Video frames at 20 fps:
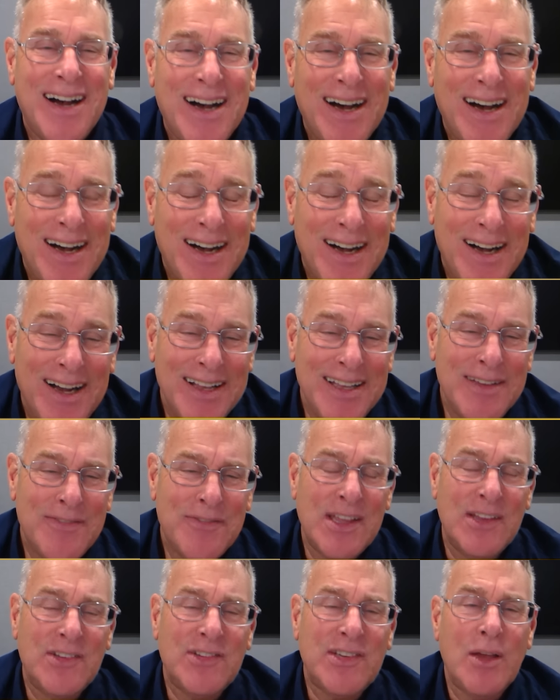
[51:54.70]
uh,
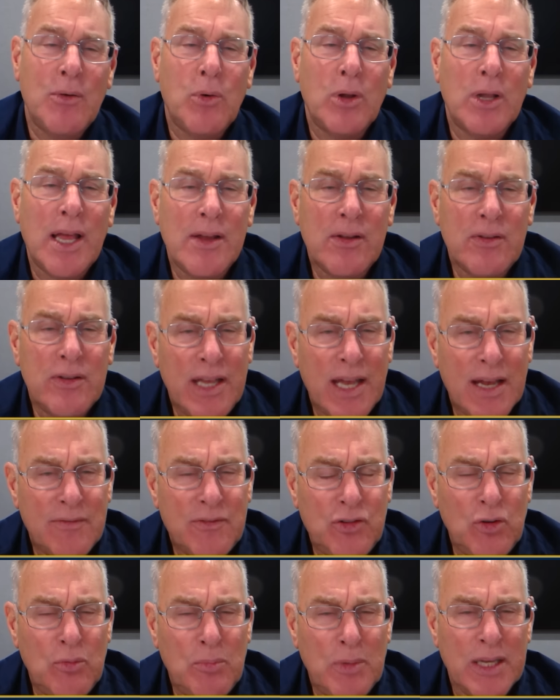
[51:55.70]
if they say, well, I only
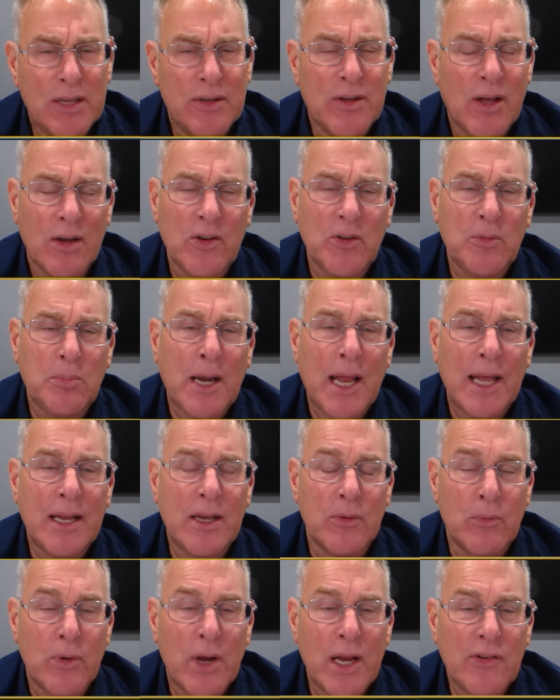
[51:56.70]
have $2 million, but I
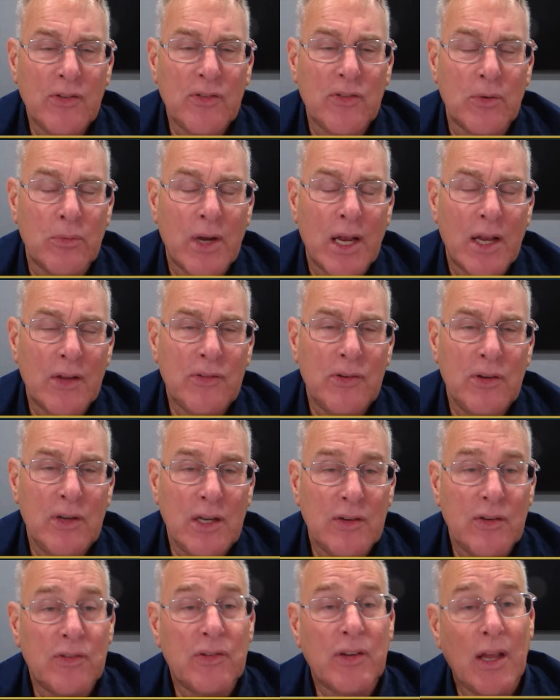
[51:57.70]
can raise the rest, you
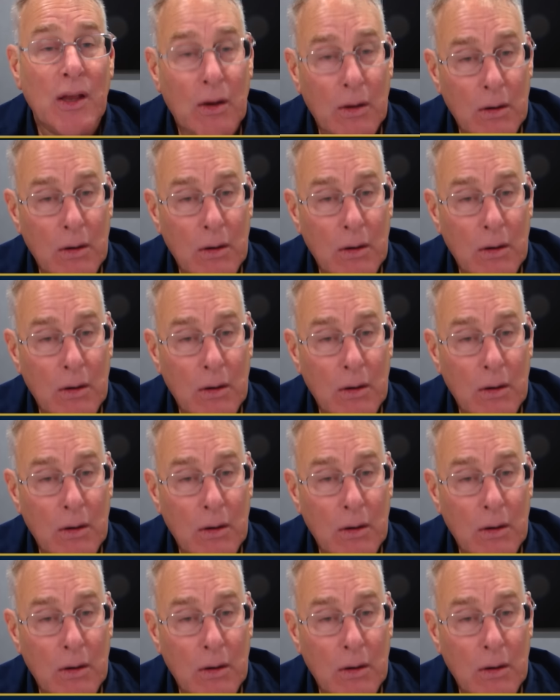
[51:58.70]
need to say,